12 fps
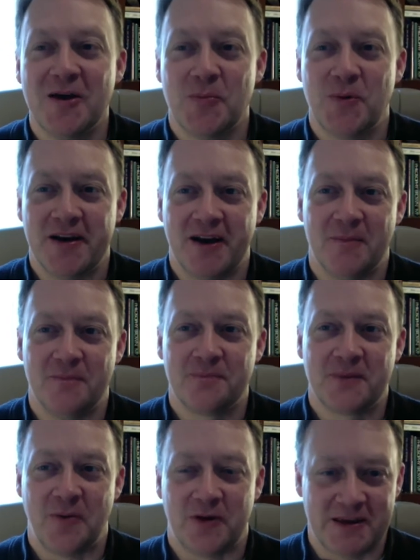but I
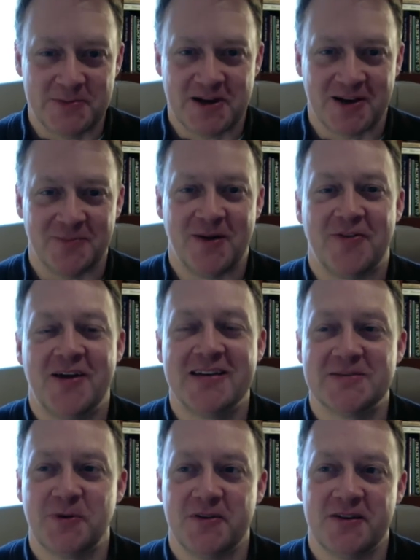want to keep talking about
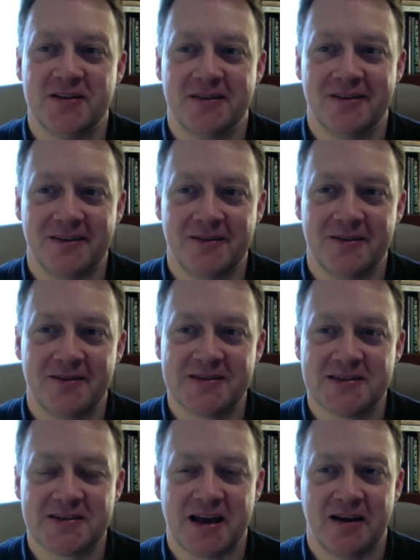this, but it's
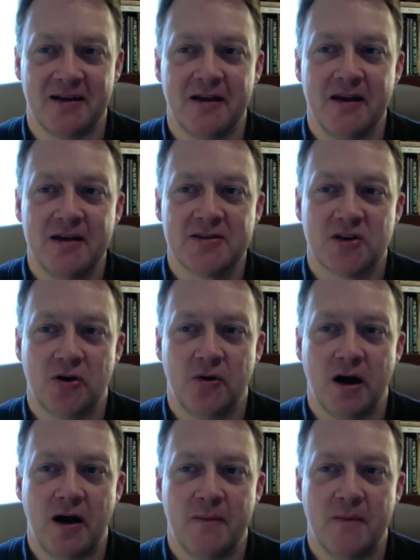just kind of, so